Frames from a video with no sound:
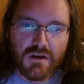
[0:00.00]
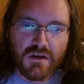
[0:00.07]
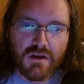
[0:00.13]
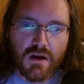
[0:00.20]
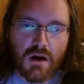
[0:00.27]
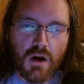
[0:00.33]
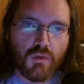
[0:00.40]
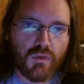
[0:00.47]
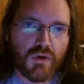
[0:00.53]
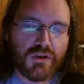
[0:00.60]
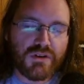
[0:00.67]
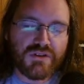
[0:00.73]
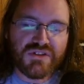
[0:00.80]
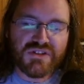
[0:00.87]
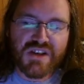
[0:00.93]
over
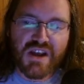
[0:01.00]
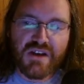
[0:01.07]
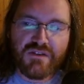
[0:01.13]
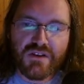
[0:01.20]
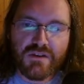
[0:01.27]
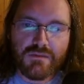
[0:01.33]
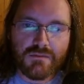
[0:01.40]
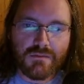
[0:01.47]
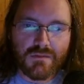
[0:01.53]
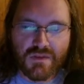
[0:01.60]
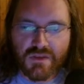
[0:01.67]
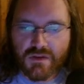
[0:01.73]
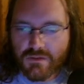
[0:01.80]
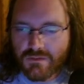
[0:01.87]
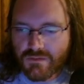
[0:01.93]
107.
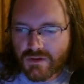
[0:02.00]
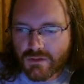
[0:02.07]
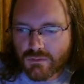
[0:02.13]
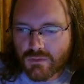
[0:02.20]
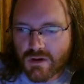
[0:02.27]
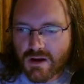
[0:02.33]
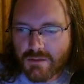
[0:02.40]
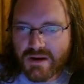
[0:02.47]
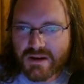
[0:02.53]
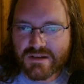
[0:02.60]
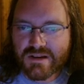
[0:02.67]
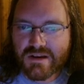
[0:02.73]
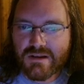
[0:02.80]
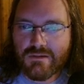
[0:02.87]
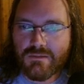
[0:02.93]
Fell right back
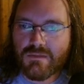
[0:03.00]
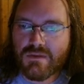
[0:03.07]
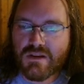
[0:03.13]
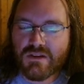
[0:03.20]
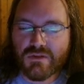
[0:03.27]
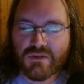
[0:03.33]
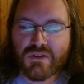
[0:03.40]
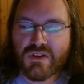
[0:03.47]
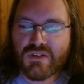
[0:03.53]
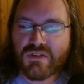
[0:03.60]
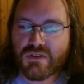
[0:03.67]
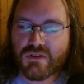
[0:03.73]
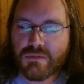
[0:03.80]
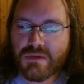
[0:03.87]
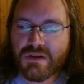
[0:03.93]
down. That's whenever I
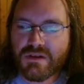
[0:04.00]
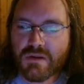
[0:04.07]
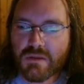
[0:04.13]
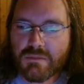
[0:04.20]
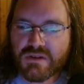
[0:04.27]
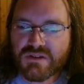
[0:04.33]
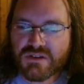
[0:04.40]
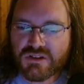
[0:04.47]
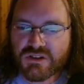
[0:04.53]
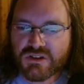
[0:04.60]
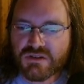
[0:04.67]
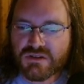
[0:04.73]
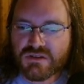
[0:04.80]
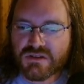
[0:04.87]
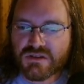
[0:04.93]
started my
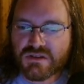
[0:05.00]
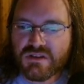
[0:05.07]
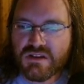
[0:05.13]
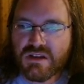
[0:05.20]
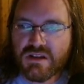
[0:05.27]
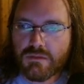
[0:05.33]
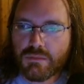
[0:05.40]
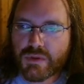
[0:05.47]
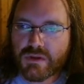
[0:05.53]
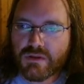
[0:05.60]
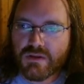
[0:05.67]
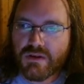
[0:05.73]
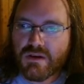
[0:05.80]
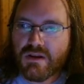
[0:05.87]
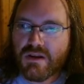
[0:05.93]
positions, this dip.
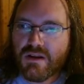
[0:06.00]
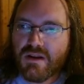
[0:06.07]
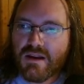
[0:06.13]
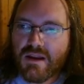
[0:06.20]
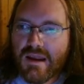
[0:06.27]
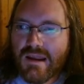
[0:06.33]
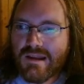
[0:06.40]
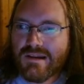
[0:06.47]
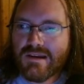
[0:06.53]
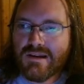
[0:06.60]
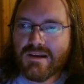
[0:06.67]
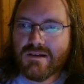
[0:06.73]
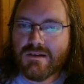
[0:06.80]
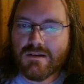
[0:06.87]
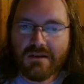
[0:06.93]
And,
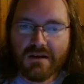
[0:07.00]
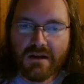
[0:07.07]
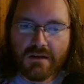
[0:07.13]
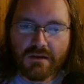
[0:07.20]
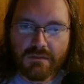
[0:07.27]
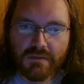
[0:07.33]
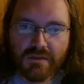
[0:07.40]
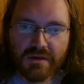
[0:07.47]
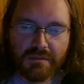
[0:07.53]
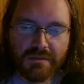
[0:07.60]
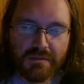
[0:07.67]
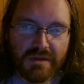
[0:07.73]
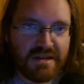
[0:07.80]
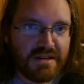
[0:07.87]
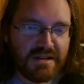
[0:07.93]

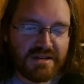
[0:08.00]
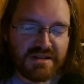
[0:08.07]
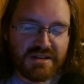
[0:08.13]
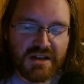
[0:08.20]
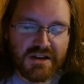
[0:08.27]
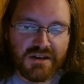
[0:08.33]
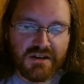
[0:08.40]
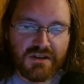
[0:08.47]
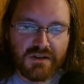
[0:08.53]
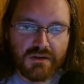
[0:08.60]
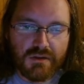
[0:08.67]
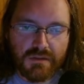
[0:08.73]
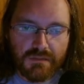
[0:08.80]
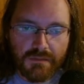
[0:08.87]
been DCAing into it.